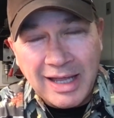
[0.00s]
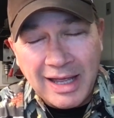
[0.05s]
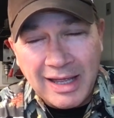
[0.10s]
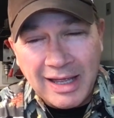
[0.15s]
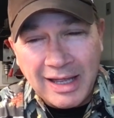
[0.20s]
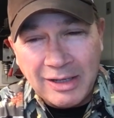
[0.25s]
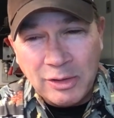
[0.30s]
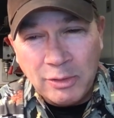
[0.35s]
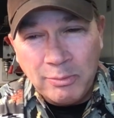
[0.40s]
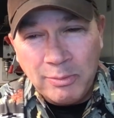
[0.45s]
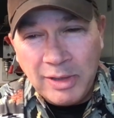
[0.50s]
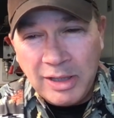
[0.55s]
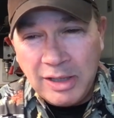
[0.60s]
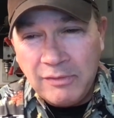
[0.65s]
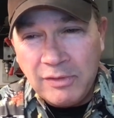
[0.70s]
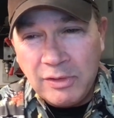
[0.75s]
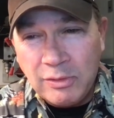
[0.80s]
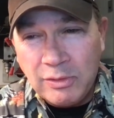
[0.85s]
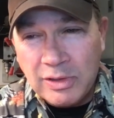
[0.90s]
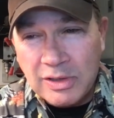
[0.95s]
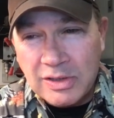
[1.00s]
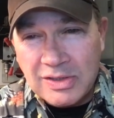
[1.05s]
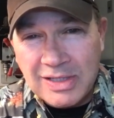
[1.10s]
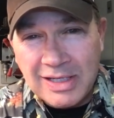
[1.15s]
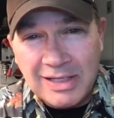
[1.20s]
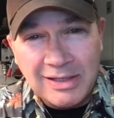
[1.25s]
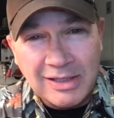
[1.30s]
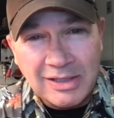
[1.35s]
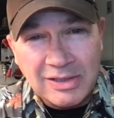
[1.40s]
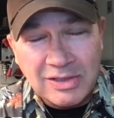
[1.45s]
I know many of you that
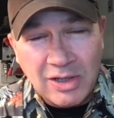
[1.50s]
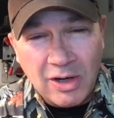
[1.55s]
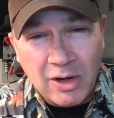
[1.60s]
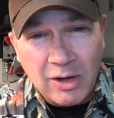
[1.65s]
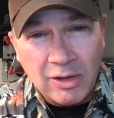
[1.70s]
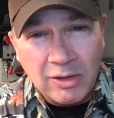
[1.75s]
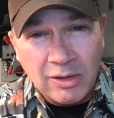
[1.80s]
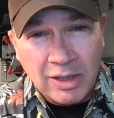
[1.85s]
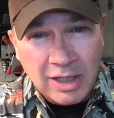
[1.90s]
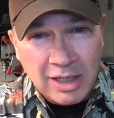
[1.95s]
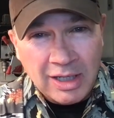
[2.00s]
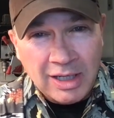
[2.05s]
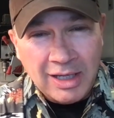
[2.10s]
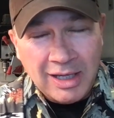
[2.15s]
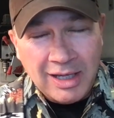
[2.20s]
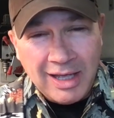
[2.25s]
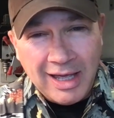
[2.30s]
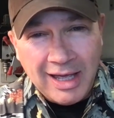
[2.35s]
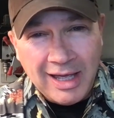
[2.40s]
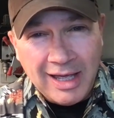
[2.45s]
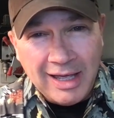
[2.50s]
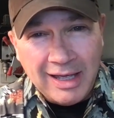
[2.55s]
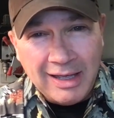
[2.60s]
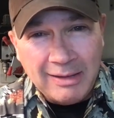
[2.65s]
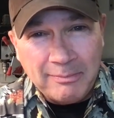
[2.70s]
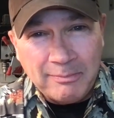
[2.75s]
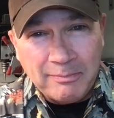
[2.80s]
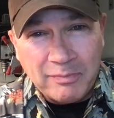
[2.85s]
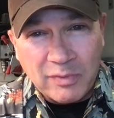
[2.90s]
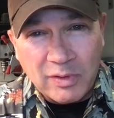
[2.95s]
see this are
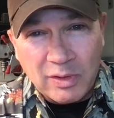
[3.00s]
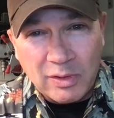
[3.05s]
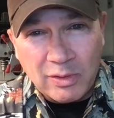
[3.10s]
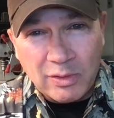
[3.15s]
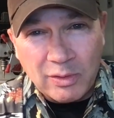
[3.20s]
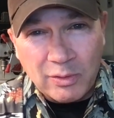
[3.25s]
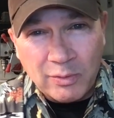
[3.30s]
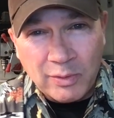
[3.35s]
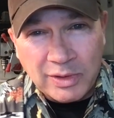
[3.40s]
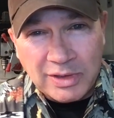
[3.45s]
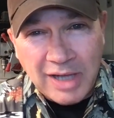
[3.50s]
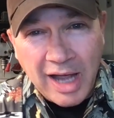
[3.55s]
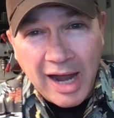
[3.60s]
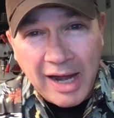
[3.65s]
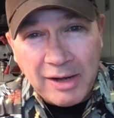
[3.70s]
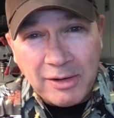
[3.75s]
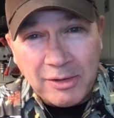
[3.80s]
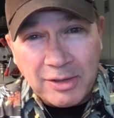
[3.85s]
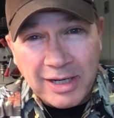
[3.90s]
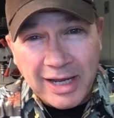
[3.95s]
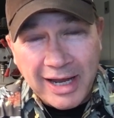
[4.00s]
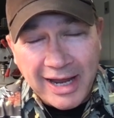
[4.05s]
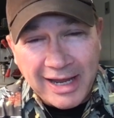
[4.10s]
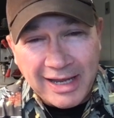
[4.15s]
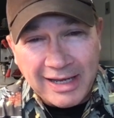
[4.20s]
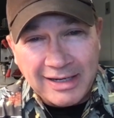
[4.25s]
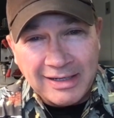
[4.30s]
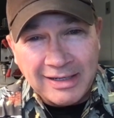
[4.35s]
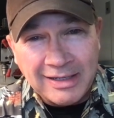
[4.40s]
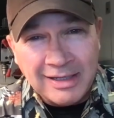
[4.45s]
um, retired
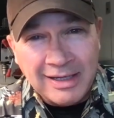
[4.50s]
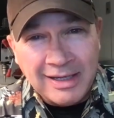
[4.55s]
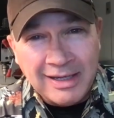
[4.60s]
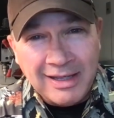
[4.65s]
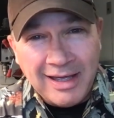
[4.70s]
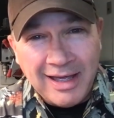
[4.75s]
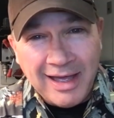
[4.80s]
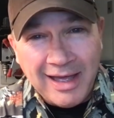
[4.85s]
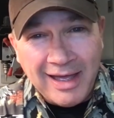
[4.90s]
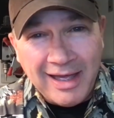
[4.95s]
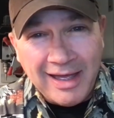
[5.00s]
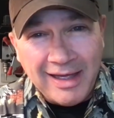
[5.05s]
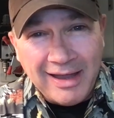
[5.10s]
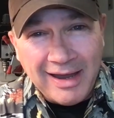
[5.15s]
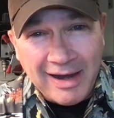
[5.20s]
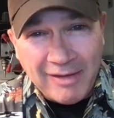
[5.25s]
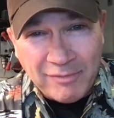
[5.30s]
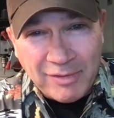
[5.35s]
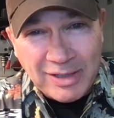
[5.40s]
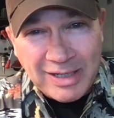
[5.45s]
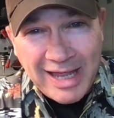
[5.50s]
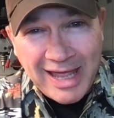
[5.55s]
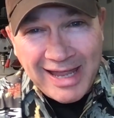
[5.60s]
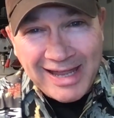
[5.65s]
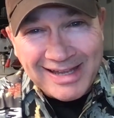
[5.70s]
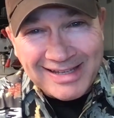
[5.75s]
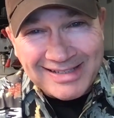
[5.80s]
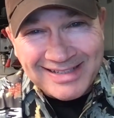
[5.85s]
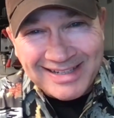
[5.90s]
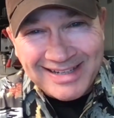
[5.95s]
and uh, every
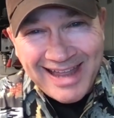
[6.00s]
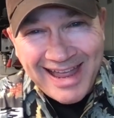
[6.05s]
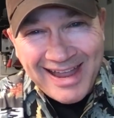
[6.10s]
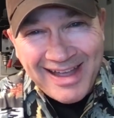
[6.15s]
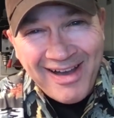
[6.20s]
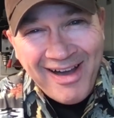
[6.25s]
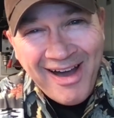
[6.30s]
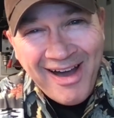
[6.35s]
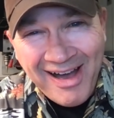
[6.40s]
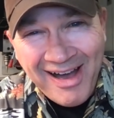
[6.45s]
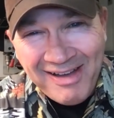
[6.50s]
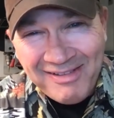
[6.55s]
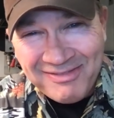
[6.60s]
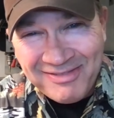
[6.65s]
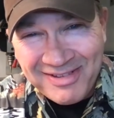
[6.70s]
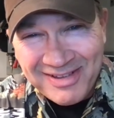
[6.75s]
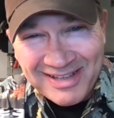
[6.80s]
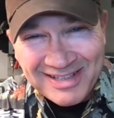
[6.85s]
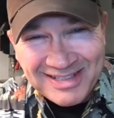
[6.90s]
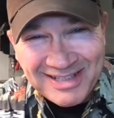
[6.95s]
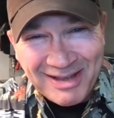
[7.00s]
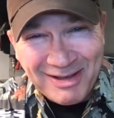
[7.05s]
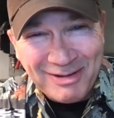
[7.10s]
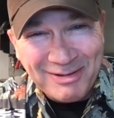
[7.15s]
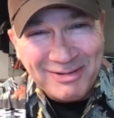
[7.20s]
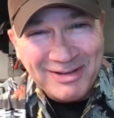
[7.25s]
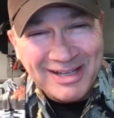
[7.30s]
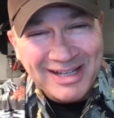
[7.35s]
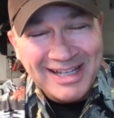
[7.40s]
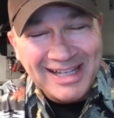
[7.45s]
day is a day off,
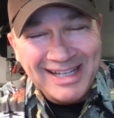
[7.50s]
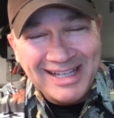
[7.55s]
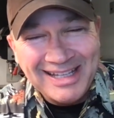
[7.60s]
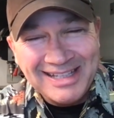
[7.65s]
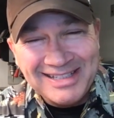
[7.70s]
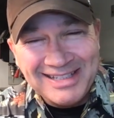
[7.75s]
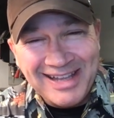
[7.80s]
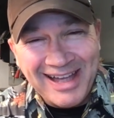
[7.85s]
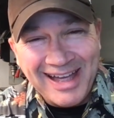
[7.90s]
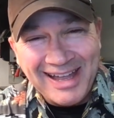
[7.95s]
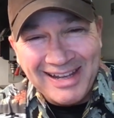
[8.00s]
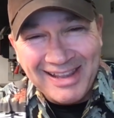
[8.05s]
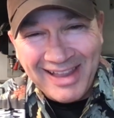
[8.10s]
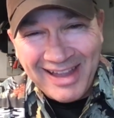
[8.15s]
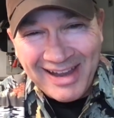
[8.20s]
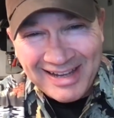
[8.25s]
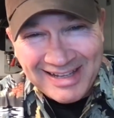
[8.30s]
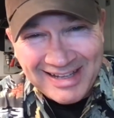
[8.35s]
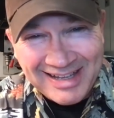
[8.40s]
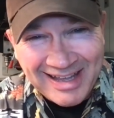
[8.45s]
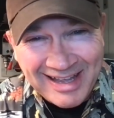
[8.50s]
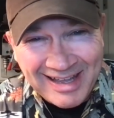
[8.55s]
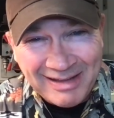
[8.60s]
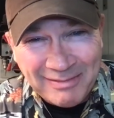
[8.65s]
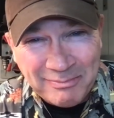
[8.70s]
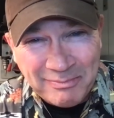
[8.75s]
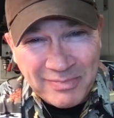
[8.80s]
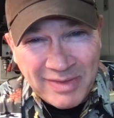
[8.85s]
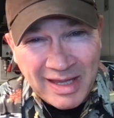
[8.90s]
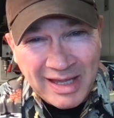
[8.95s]
so it's not like
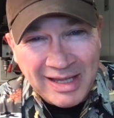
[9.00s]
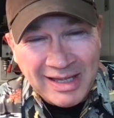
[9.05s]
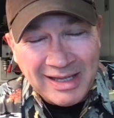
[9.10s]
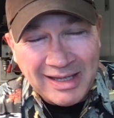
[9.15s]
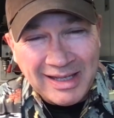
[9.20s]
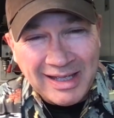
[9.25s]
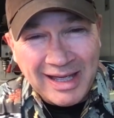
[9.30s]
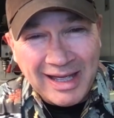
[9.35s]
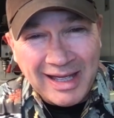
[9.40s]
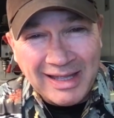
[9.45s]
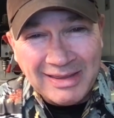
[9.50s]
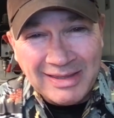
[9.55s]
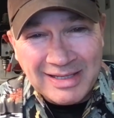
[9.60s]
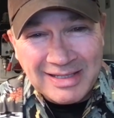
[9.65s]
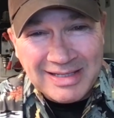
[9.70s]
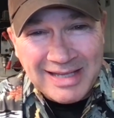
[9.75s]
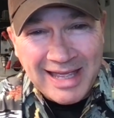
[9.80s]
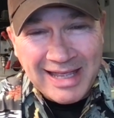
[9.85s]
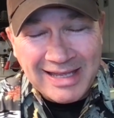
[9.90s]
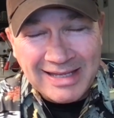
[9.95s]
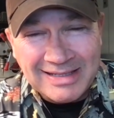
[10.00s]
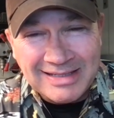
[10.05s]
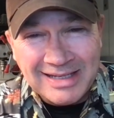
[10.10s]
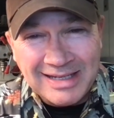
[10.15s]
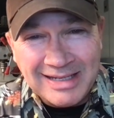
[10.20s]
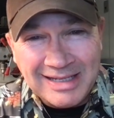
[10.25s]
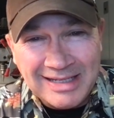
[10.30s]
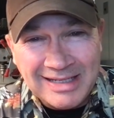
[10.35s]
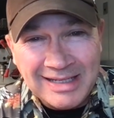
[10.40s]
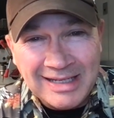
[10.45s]
um, uh, this day is
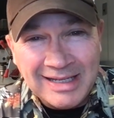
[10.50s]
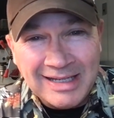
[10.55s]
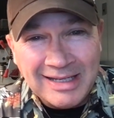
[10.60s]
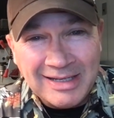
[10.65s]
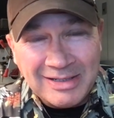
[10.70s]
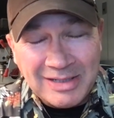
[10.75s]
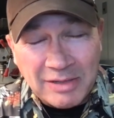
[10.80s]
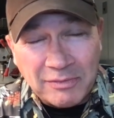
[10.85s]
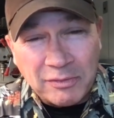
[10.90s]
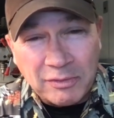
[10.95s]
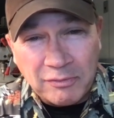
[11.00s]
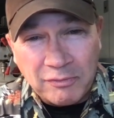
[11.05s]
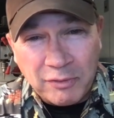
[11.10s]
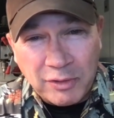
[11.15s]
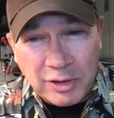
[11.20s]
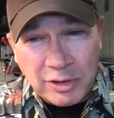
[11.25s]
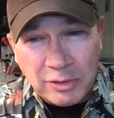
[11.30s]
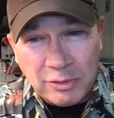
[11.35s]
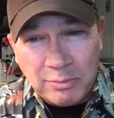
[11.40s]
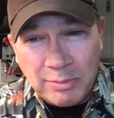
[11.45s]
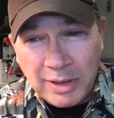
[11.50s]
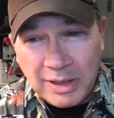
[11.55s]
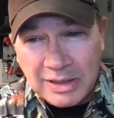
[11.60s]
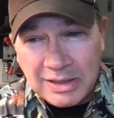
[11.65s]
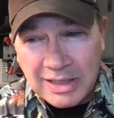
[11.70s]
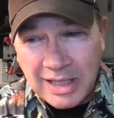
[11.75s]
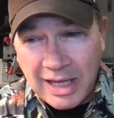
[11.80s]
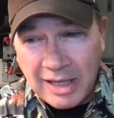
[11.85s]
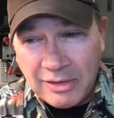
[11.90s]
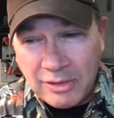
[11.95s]
any different for you.
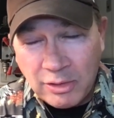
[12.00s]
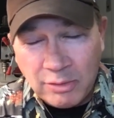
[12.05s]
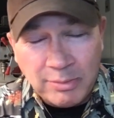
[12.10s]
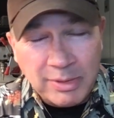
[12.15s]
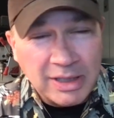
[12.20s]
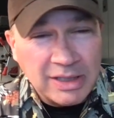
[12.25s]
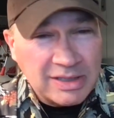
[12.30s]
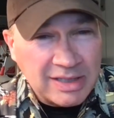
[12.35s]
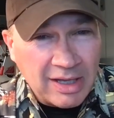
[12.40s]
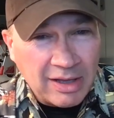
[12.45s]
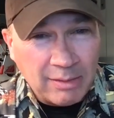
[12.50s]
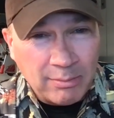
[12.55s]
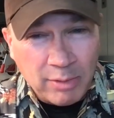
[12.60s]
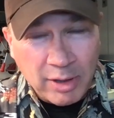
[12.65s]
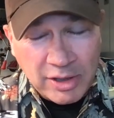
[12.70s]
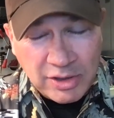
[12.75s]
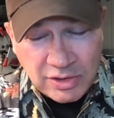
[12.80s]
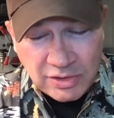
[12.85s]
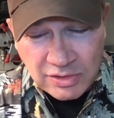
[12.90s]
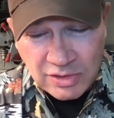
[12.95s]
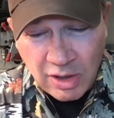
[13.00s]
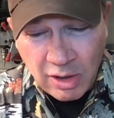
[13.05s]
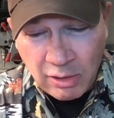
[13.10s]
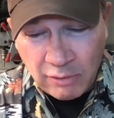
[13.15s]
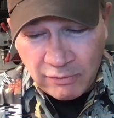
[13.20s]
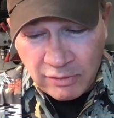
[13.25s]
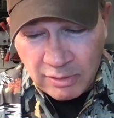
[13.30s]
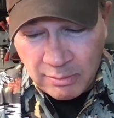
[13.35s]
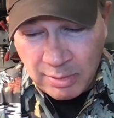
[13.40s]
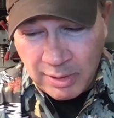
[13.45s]
But uh, there will be celebrations all
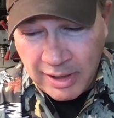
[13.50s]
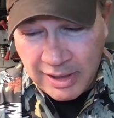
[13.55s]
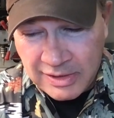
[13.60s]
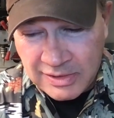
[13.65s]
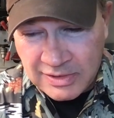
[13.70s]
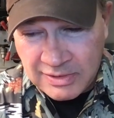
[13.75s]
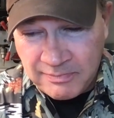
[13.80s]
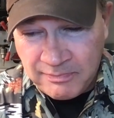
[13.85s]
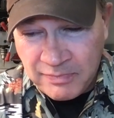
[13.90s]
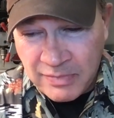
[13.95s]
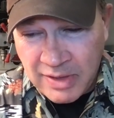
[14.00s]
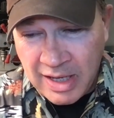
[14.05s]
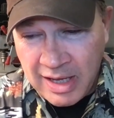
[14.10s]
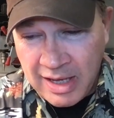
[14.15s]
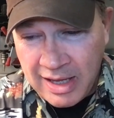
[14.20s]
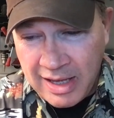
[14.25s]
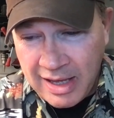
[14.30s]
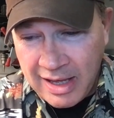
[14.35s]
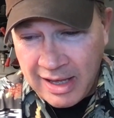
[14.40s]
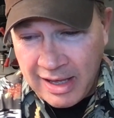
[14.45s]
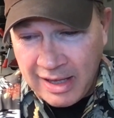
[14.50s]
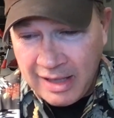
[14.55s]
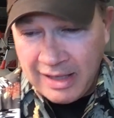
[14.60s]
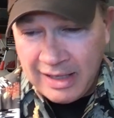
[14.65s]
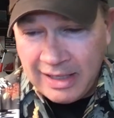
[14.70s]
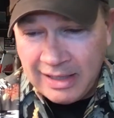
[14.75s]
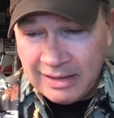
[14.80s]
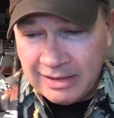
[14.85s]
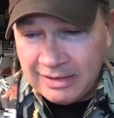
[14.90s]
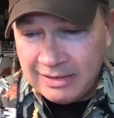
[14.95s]
over the place, uh,
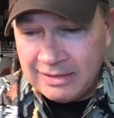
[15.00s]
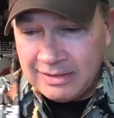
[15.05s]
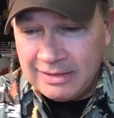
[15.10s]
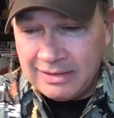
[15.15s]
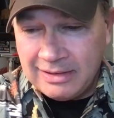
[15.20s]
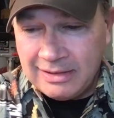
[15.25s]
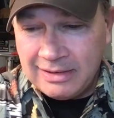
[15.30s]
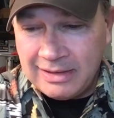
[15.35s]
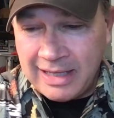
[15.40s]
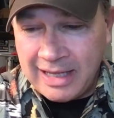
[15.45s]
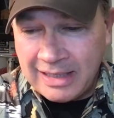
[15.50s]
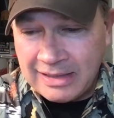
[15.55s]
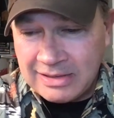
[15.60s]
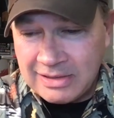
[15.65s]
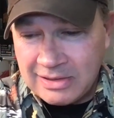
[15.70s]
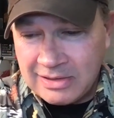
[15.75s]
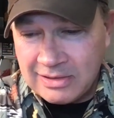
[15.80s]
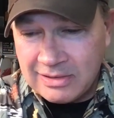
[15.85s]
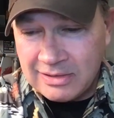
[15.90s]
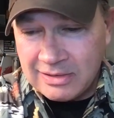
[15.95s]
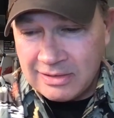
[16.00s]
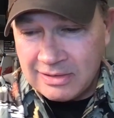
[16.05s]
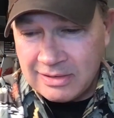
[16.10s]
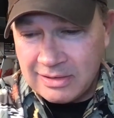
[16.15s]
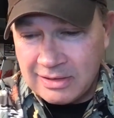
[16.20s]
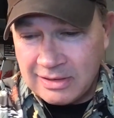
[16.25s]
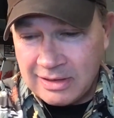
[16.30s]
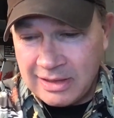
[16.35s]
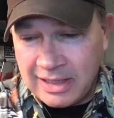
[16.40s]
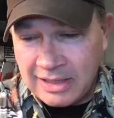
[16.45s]
and that's
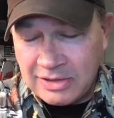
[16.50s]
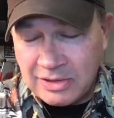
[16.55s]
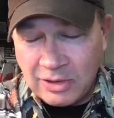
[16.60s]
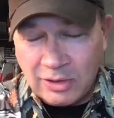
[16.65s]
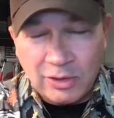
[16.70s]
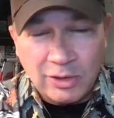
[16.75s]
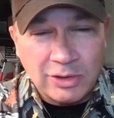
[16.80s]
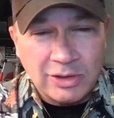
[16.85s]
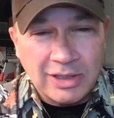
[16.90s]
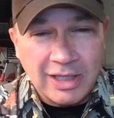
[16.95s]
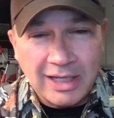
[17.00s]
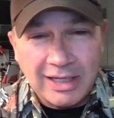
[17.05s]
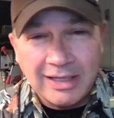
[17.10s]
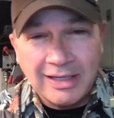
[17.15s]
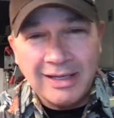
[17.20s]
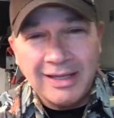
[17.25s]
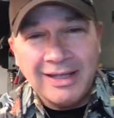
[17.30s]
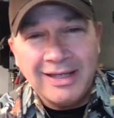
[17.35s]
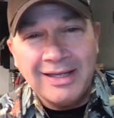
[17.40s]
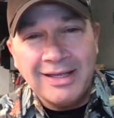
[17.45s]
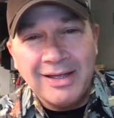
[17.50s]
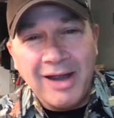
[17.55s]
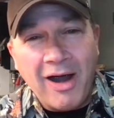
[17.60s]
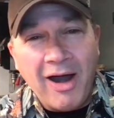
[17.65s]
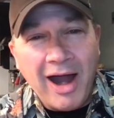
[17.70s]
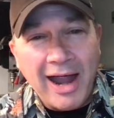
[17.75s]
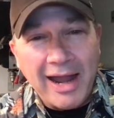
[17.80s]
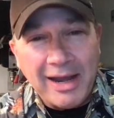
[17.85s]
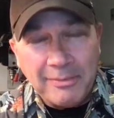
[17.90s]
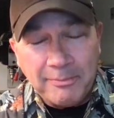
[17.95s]
that's a good thing.
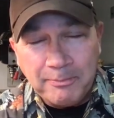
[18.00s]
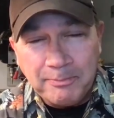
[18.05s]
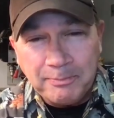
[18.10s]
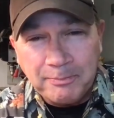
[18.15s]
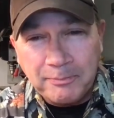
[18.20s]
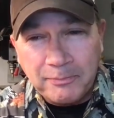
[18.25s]
All right,